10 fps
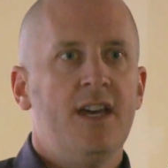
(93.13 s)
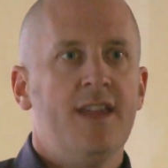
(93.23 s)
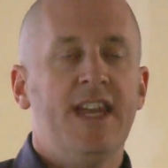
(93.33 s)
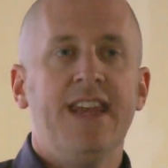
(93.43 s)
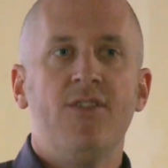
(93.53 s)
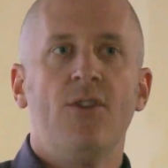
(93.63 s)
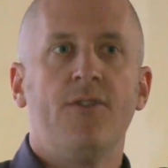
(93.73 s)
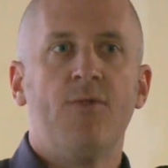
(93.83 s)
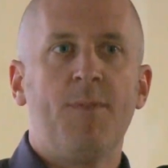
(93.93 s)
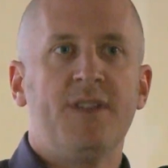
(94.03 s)
That even though
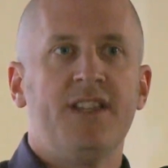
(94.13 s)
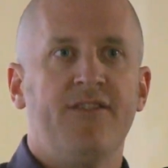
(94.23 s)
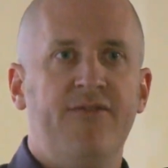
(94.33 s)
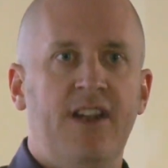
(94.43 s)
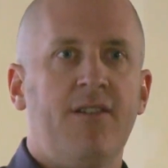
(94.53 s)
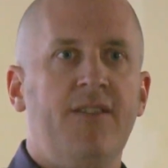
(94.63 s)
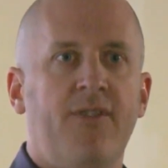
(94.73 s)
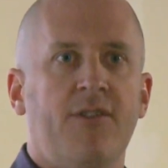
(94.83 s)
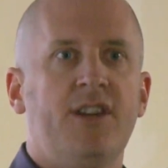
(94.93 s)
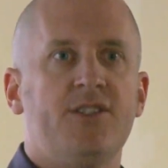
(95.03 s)
it represents a very,
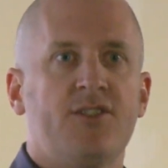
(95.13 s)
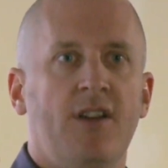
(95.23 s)
very